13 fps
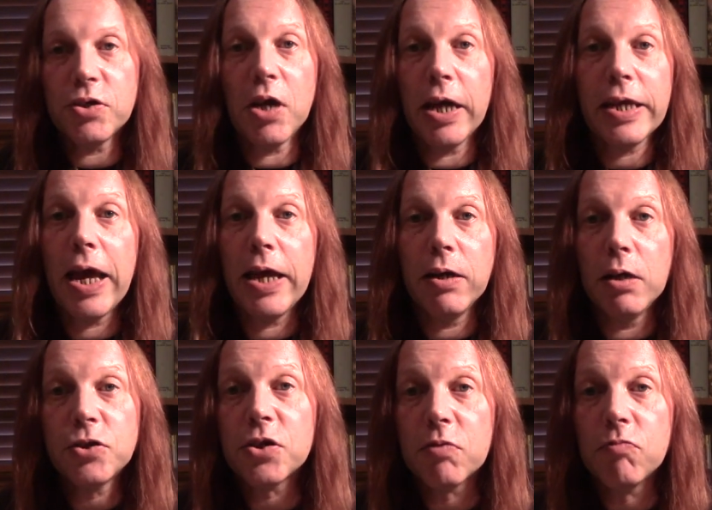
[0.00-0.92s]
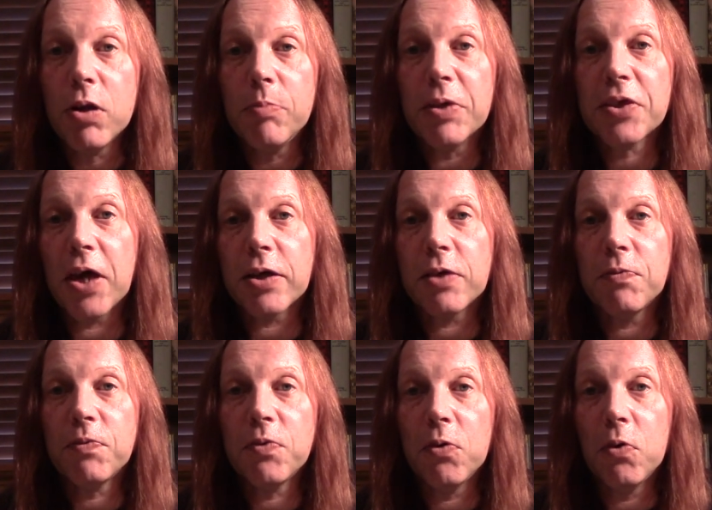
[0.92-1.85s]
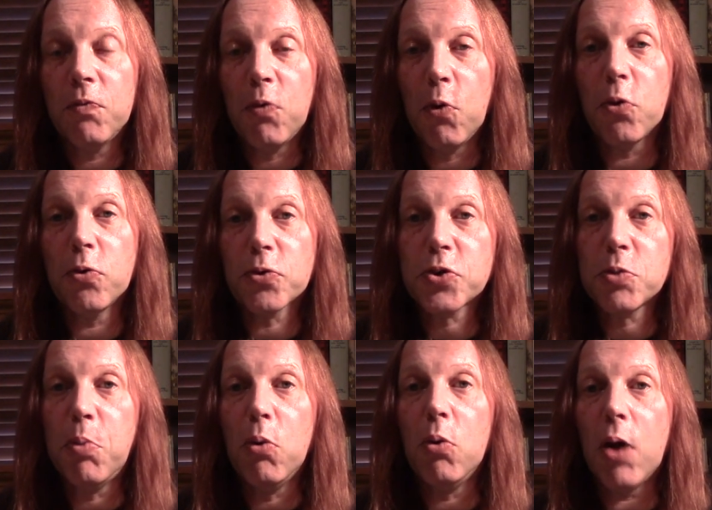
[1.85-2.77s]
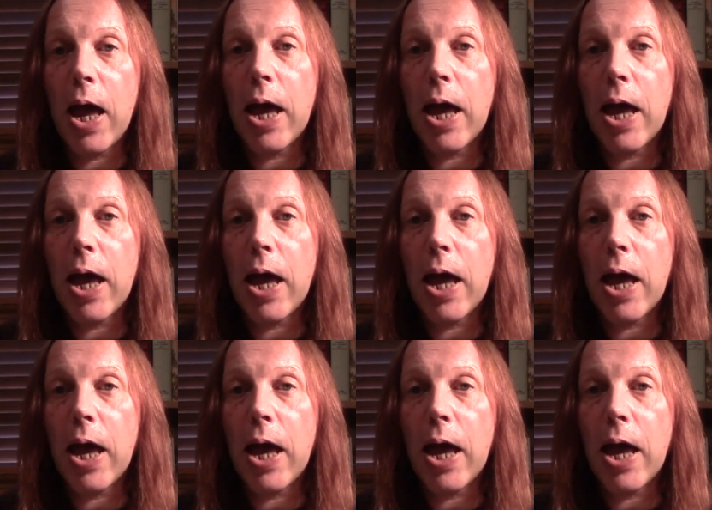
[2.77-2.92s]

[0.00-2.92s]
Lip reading: Again, just a really big thank you for your support,